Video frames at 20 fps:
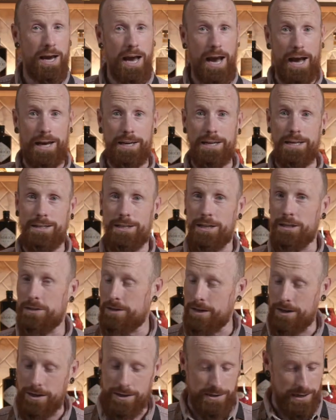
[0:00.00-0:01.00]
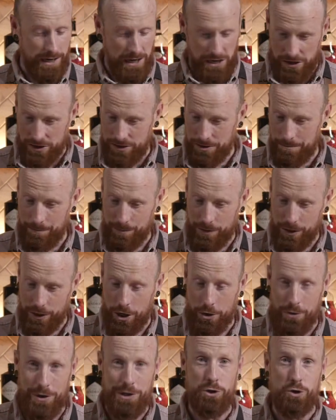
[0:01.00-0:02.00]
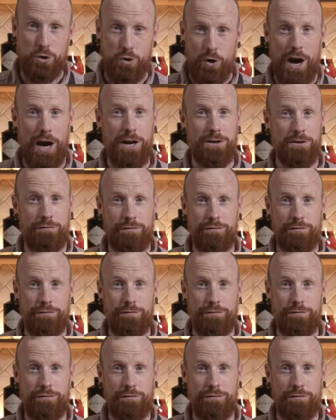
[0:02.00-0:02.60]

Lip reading: And he did this, and he tried and